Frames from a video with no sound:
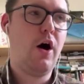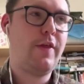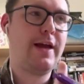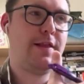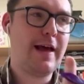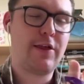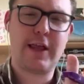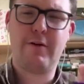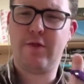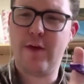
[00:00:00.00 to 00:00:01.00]
Are they
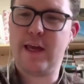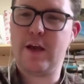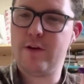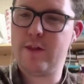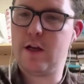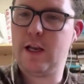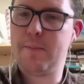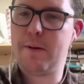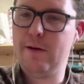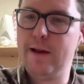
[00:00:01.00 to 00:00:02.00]
necessarily thinking
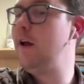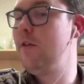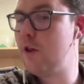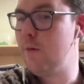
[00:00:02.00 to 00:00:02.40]
critically about Lincoln?